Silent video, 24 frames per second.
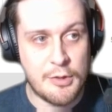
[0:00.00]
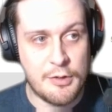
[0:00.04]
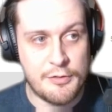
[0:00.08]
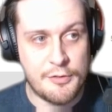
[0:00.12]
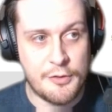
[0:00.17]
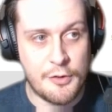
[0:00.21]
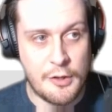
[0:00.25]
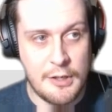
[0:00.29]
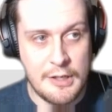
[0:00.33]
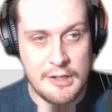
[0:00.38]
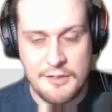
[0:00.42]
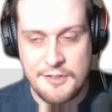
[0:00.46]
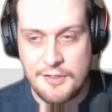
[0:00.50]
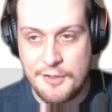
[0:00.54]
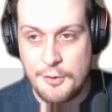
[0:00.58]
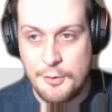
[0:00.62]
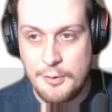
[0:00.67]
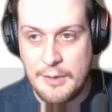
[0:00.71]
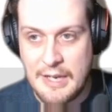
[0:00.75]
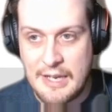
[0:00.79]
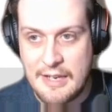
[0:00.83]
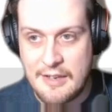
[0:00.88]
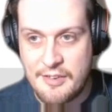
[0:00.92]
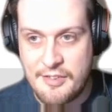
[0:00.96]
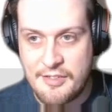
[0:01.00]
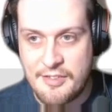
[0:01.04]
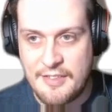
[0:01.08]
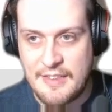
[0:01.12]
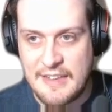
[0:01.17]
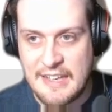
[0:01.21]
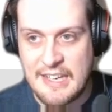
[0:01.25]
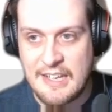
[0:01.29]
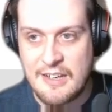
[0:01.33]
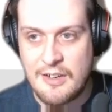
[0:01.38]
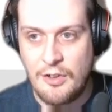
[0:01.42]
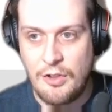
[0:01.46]
referring to is
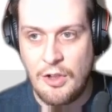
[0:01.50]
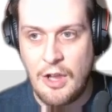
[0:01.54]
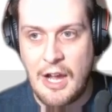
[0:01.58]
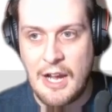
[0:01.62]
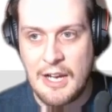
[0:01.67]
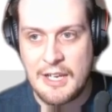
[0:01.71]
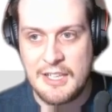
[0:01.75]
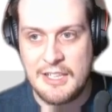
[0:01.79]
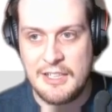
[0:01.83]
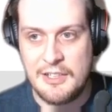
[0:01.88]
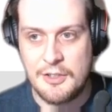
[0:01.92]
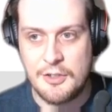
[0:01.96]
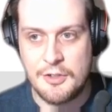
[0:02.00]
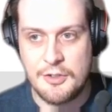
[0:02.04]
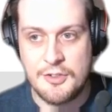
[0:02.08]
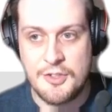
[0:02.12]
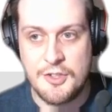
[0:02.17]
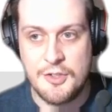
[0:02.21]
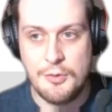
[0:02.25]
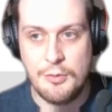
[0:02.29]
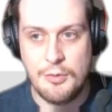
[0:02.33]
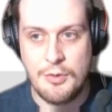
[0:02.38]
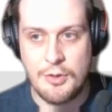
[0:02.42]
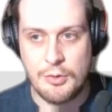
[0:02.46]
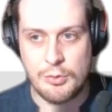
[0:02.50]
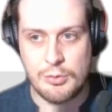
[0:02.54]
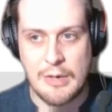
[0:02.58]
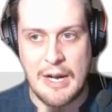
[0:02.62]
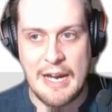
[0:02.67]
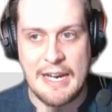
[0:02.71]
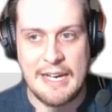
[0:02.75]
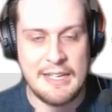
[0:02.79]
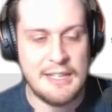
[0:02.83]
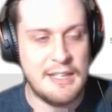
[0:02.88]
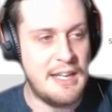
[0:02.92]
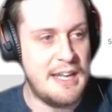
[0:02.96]
the clock here to the
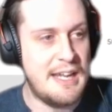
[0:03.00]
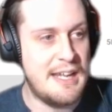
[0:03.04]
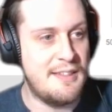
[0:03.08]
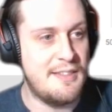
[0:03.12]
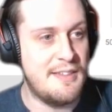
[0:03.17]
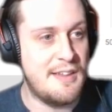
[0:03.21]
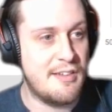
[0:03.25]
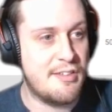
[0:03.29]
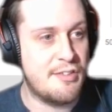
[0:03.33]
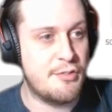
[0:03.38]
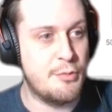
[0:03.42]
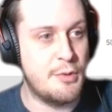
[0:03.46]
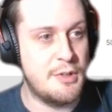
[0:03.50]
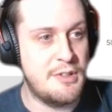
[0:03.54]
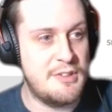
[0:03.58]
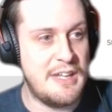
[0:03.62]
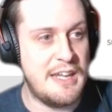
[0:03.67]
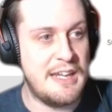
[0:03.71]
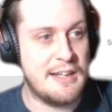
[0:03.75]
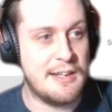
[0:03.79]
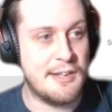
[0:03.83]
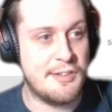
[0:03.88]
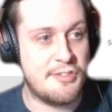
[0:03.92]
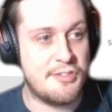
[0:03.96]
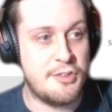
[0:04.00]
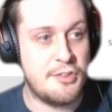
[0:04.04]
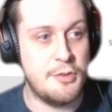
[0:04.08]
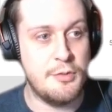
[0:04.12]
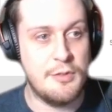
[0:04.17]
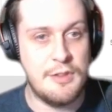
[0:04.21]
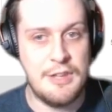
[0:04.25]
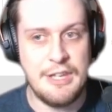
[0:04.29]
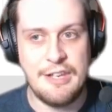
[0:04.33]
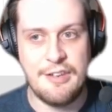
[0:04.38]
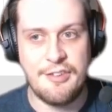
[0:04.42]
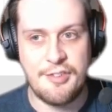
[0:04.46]
right, and this would take us to
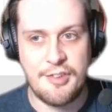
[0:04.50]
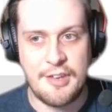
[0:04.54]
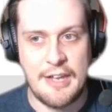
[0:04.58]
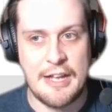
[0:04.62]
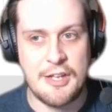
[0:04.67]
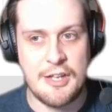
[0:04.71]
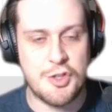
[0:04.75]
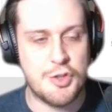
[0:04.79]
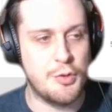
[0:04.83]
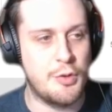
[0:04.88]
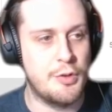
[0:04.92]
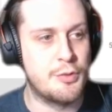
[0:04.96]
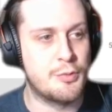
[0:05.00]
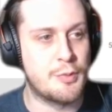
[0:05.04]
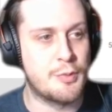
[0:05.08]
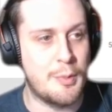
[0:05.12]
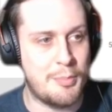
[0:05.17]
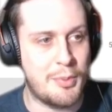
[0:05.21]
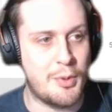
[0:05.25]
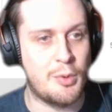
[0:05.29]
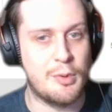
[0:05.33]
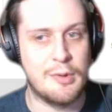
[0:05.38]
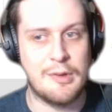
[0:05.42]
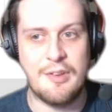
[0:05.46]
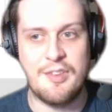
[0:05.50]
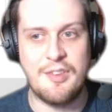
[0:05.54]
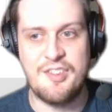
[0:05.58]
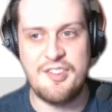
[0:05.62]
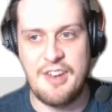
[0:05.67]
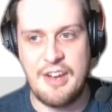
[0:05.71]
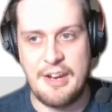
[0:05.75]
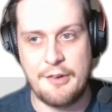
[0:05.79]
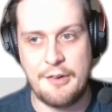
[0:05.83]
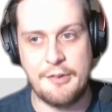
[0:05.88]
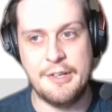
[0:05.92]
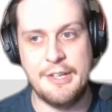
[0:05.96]
the scheduled reports
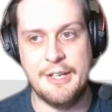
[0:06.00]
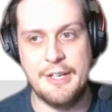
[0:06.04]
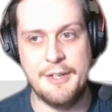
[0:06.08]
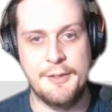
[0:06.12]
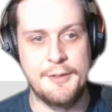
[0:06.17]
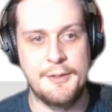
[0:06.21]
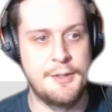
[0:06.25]
area.